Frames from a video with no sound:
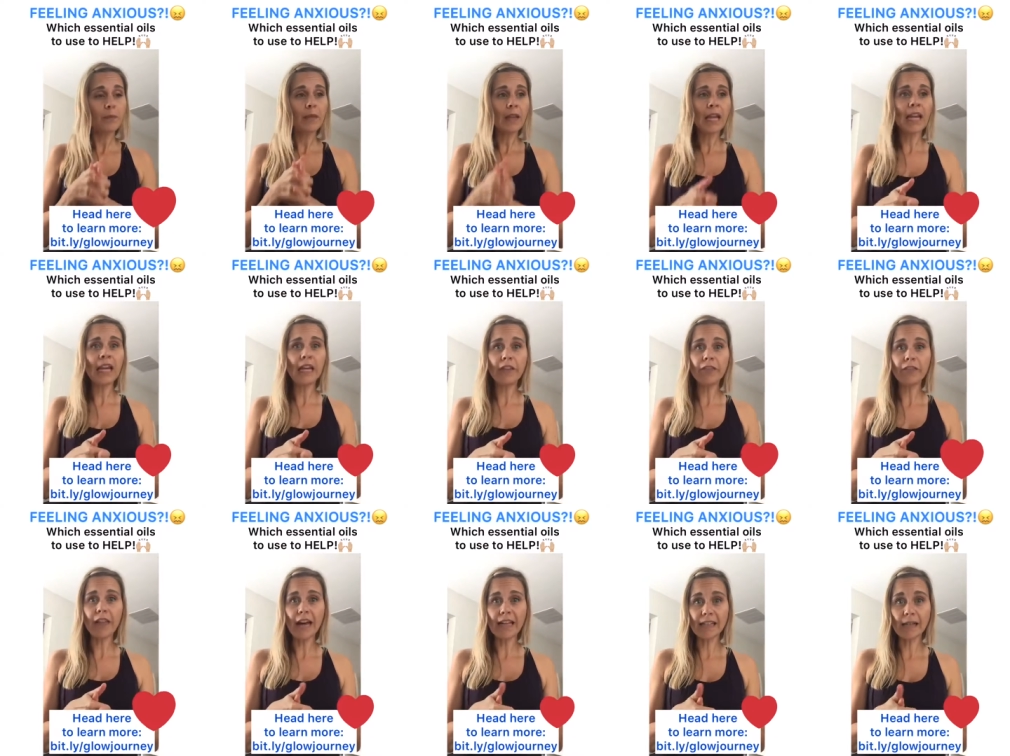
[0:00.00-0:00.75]

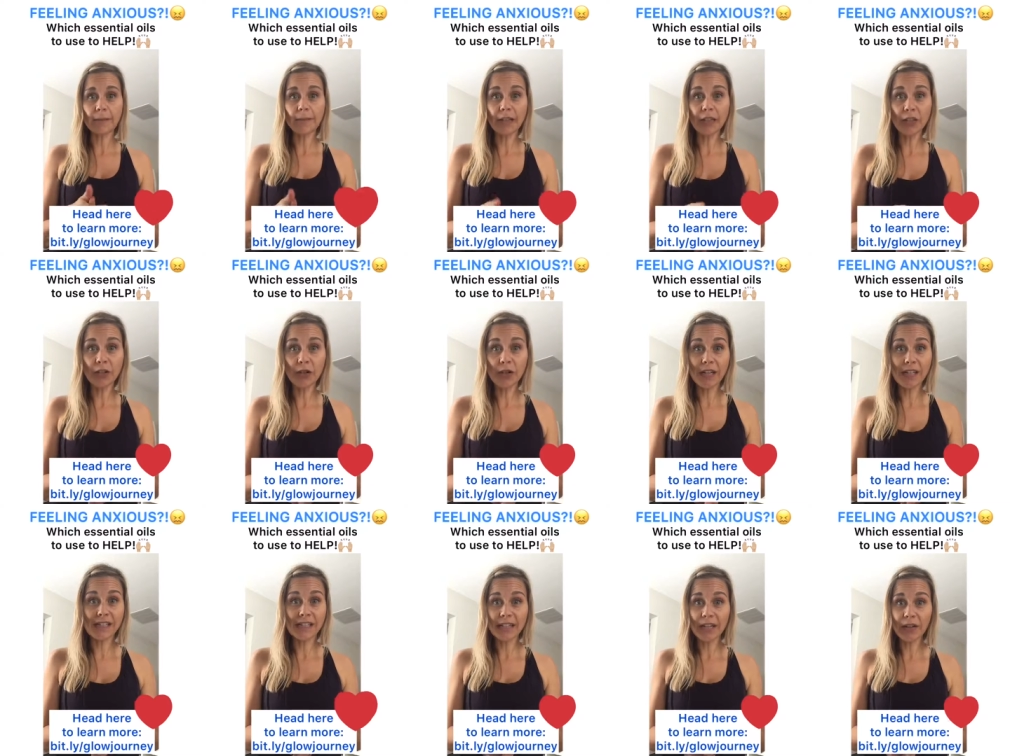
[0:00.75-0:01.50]
If that's something you're
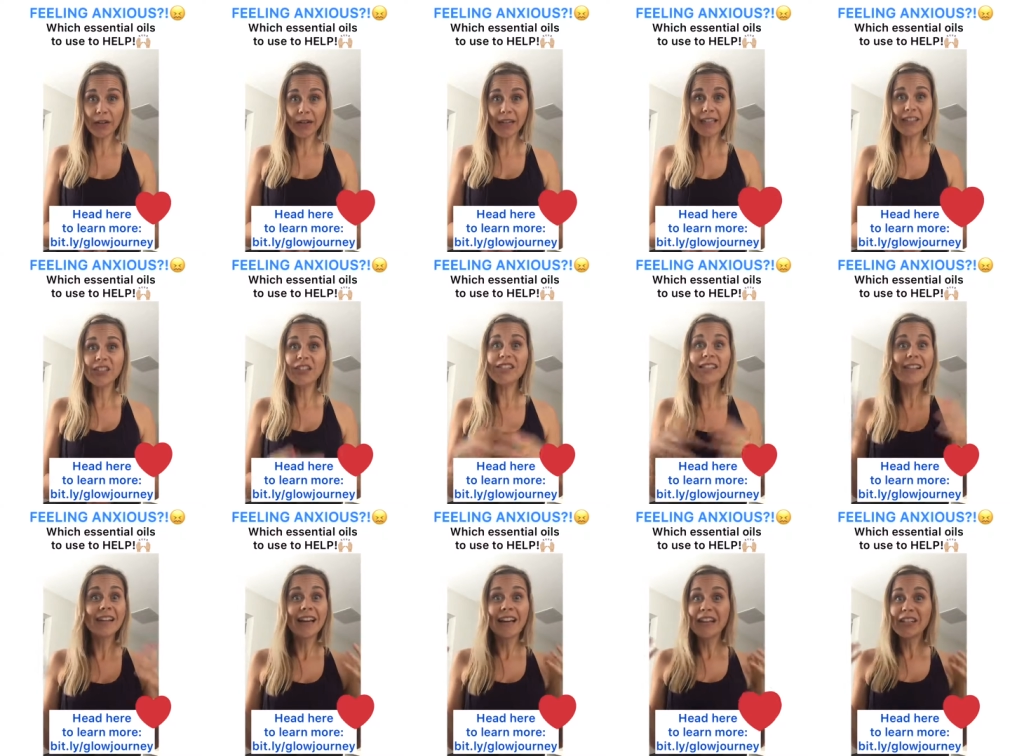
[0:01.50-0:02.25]
considering,
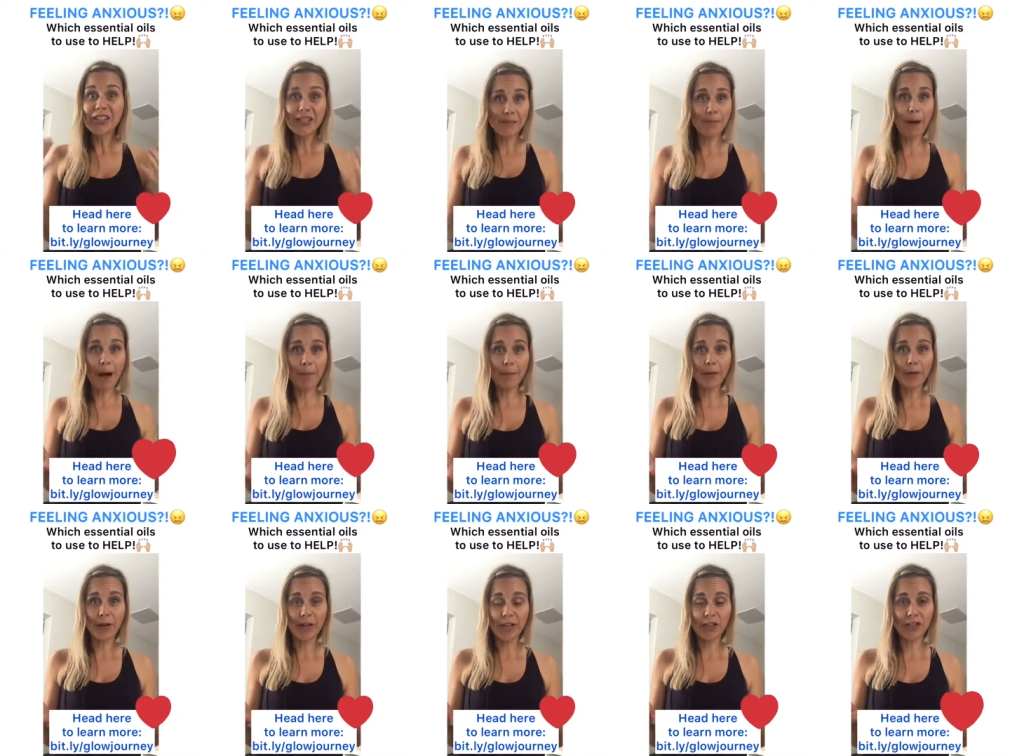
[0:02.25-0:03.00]
just just pop a
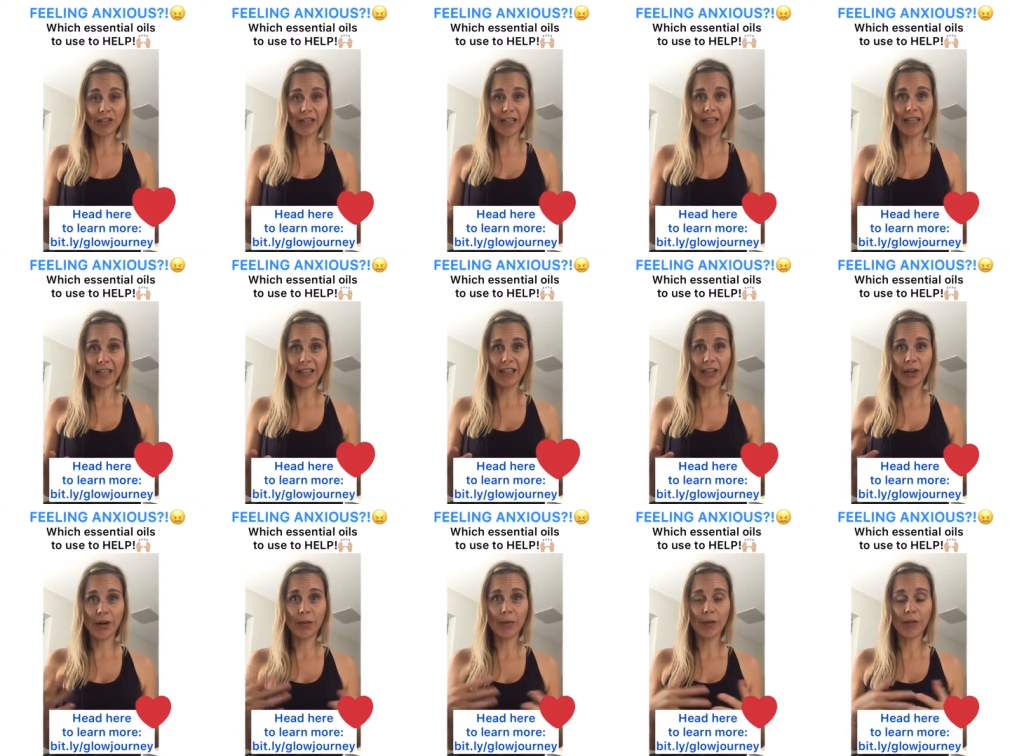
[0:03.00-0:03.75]
question,
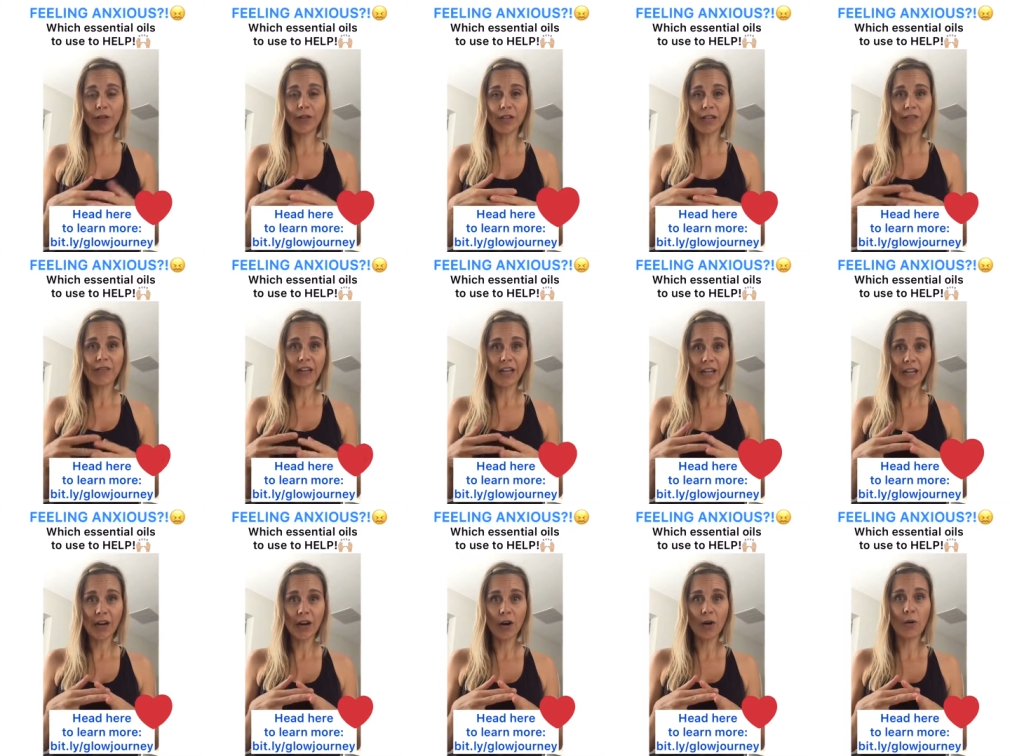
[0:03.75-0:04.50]
you know, below this
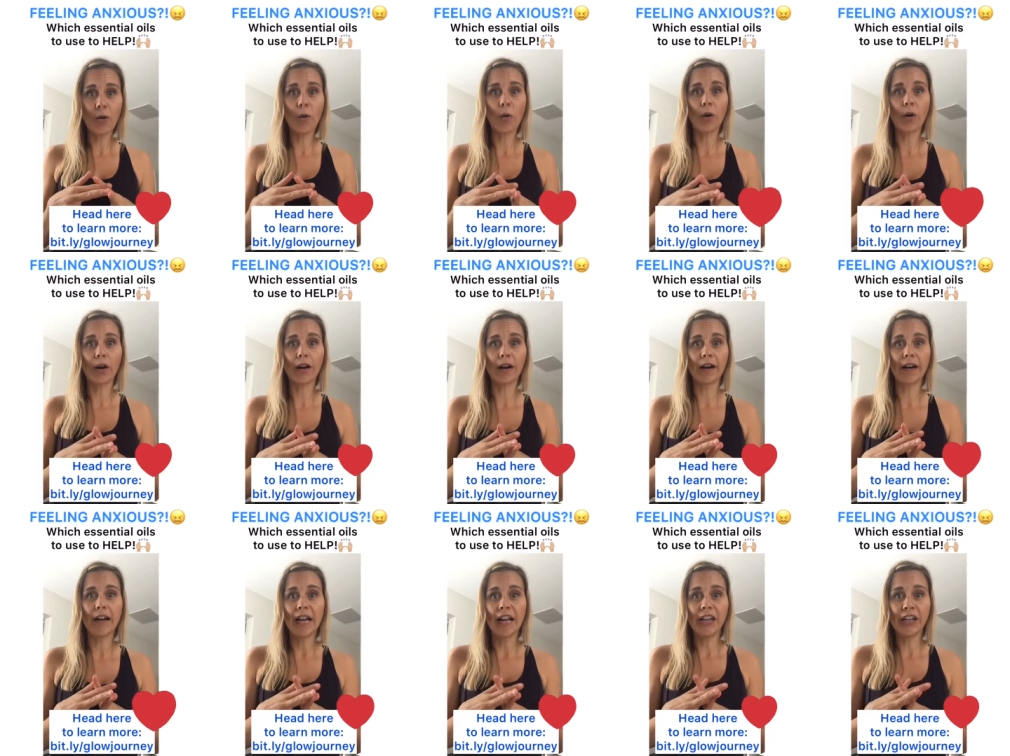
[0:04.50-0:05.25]
video,
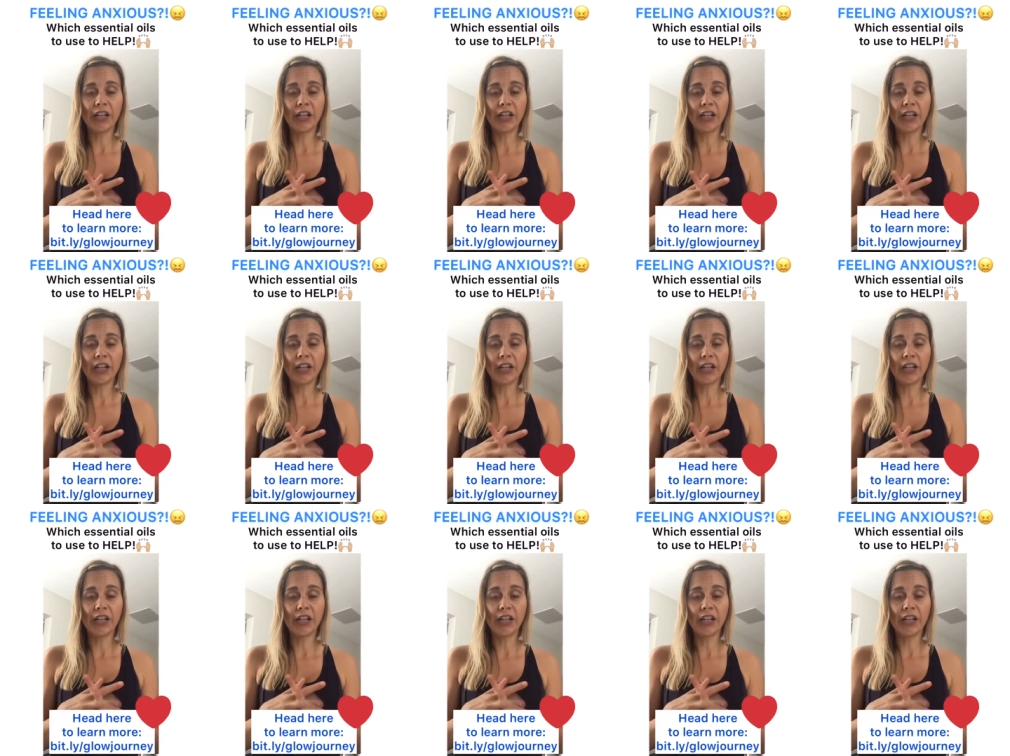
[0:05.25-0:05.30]
or,